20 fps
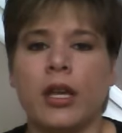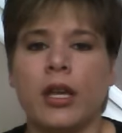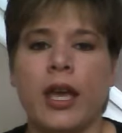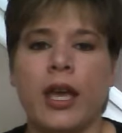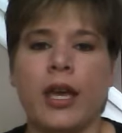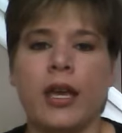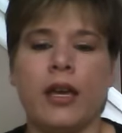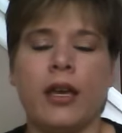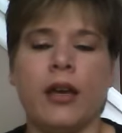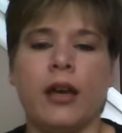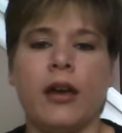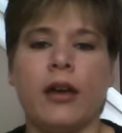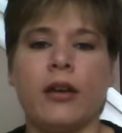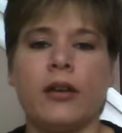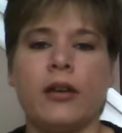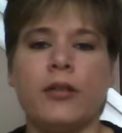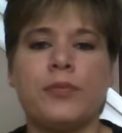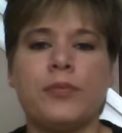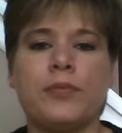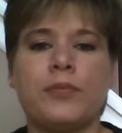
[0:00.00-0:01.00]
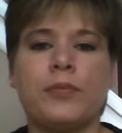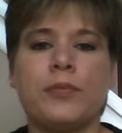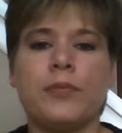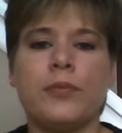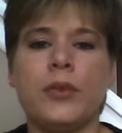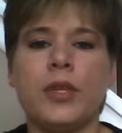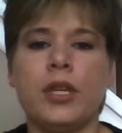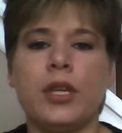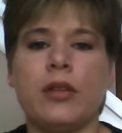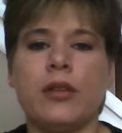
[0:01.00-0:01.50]
a
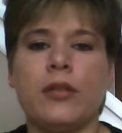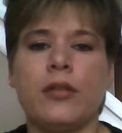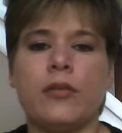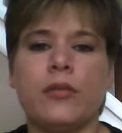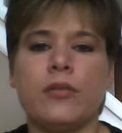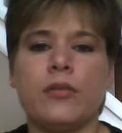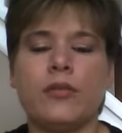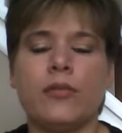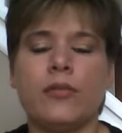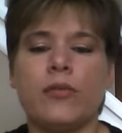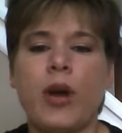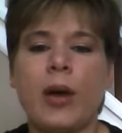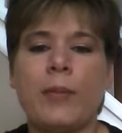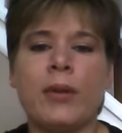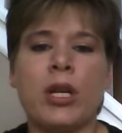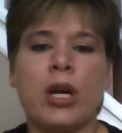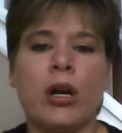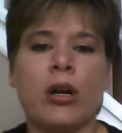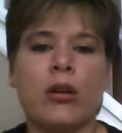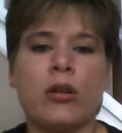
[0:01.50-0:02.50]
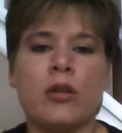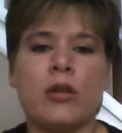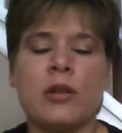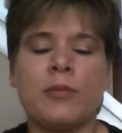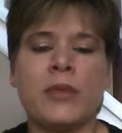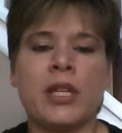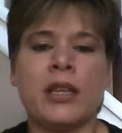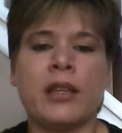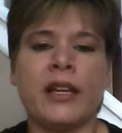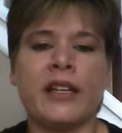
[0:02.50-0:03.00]
webinar or
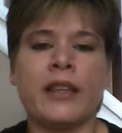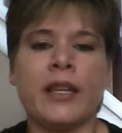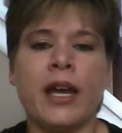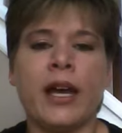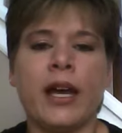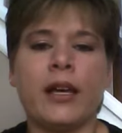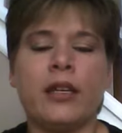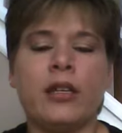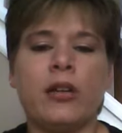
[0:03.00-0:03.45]
something like that,